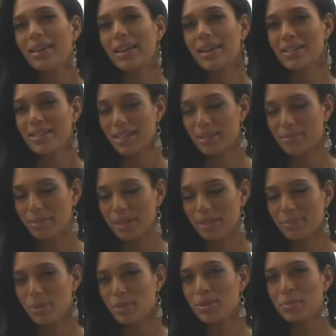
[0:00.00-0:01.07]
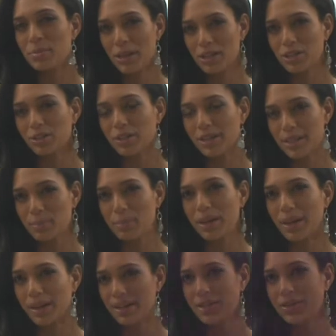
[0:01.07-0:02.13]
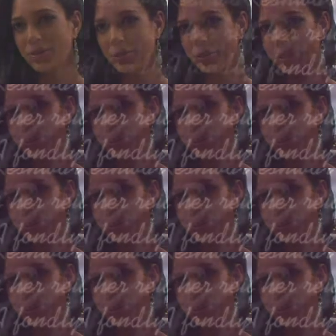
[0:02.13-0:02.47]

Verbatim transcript: That is going to be the most special experience